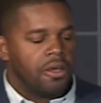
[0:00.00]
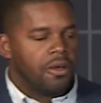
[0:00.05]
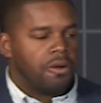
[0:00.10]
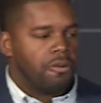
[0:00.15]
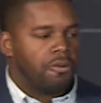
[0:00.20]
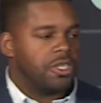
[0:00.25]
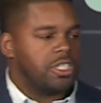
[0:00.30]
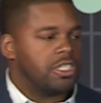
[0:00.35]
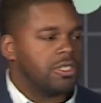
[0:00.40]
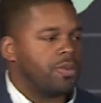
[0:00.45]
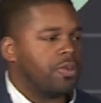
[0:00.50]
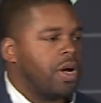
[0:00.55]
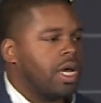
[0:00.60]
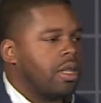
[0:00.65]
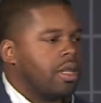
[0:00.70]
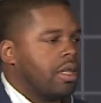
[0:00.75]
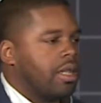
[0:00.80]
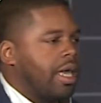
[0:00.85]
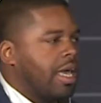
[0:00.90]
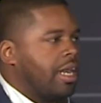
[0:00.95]
which is
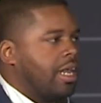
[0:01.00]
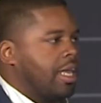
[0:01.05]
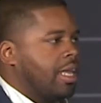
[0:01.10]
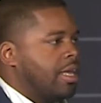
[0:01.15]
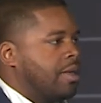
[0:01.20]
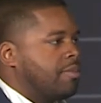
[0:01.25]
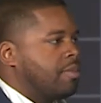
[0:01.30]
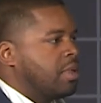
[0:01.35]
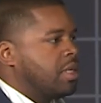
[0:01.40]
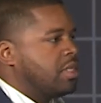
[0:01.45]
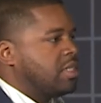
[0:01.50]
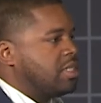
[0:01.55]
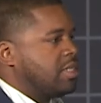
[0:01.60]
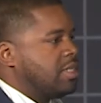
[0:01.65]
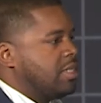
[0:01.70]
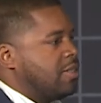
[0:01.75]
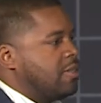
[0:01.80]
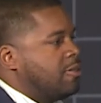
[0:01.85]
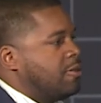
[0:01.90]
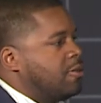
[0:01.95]
what led him
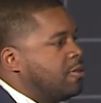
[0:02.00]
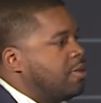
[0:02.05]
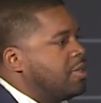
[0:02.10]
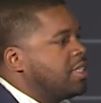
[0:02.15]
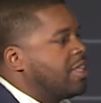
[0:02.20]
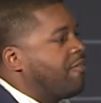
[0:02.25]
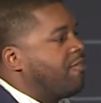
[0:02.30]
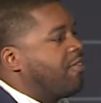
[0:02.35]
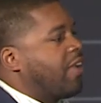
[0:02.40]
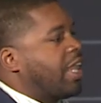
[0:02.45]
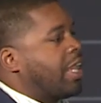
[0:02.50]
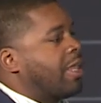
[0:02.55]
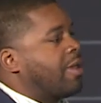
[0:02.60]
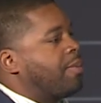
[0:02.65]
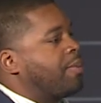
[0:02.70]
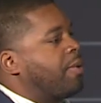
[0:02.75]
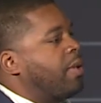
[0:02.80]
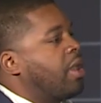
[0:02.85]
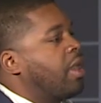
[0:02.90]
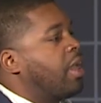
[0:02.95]
to develop
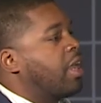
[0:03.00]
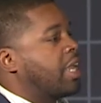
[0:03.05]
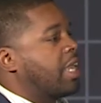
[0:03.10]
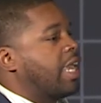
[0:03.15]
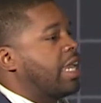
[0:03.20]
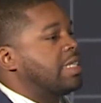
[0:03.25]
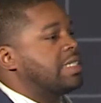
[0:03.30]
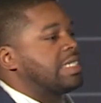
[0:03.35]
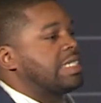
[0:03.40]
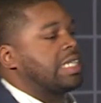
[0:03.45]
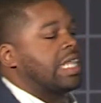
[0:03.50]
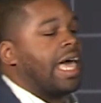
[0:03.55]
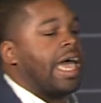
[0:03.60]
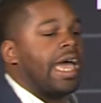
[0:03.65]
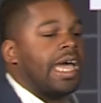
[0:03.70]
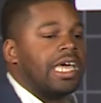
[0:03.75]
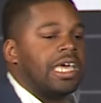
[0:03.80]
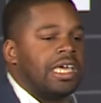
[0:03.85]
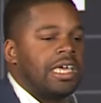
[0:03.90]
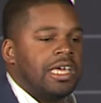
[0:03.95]
against
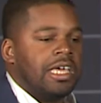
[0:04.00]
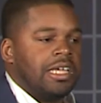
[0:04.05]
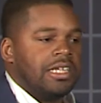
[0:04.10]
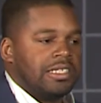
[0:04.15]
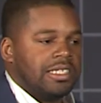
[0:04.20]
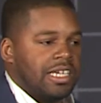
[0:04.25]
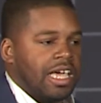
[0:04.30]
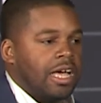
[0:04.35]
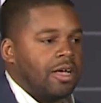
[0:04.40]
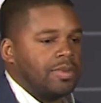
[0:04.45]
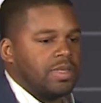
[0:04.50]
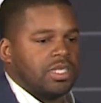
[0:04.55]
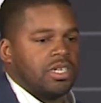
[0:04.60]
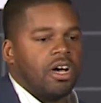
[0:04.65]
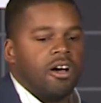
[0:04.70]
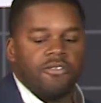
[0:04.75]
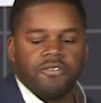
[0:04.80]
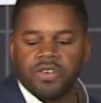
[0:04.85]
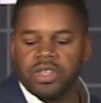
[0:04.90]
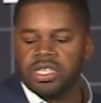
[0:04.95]
Slack to help
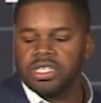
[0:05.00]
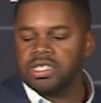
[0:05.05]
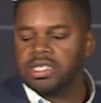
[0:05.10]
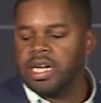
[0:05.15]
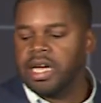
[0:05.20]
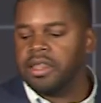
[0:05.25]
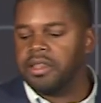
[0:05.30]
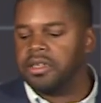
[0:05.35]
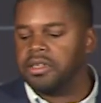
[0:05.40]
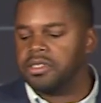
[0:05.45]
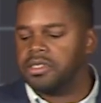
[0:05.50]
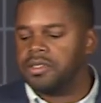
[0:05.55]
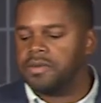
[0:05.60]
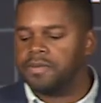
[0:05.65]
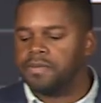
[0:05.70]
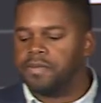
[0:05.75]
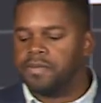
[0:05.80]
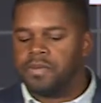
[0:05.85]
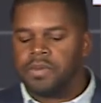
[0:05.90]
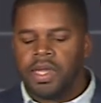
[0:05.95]
solve for this challenge.
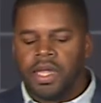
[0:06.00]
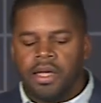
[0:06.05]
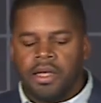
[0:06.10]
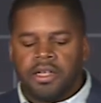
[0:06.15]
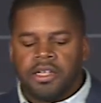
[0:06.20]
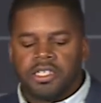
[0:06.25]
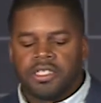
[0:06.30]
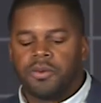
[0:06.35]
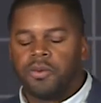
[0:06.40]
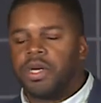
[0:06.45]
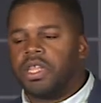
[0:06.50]
So what